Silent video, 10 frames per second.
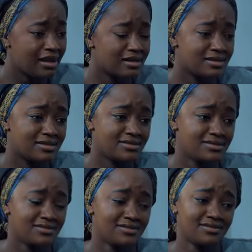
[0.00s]
Hey,
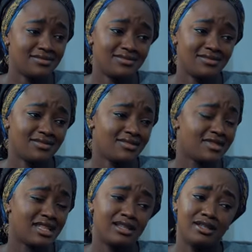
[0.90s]

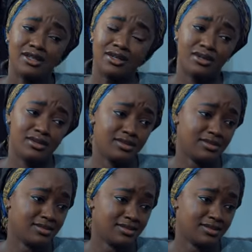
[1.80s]
thank you.